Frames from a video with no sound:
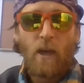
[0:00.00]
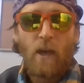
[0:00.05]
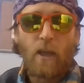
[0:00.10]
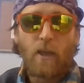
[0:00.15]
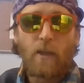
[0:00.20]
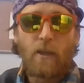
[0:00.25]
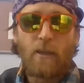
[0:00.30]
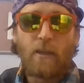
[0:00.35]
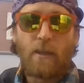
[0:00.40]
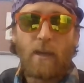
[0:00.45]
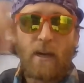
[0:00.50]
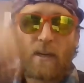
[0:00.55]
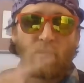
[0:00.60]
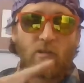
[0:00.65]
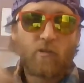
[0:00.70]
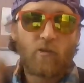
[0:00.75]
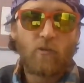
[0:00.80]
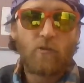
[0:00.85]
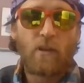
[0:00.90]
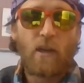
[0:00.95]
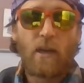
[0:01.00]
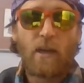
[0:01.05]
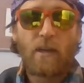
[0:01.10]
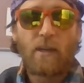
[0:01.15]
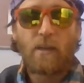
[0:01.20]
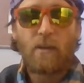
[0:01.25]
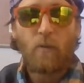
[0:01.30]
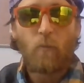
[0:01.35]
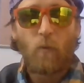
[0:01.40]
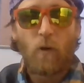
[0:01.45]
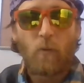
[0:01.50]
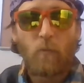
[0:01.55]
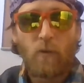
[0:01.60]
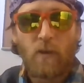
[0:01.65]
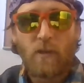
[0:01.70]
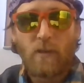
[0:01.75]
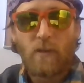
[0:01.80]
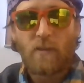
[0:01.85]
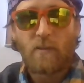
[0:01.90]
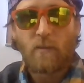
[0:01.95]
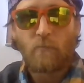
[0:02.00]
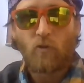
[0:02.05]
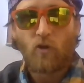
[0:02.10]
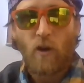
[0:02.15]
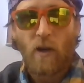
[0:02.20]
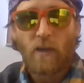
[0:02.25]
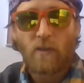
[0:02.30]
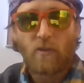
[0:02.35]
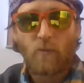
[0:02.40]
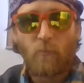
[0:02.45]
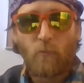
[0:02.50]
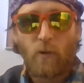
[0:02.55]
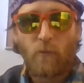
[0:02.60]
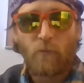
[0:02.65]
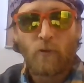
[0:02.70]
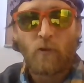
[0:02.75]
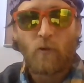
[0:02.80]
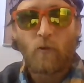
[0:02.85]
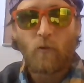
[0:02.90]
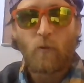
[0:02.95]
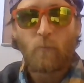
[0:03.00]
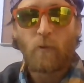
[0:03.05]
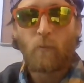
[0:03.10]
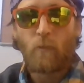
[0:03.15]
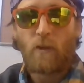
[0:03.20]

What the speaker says: Yesterday, when we did subtraction with regrouping,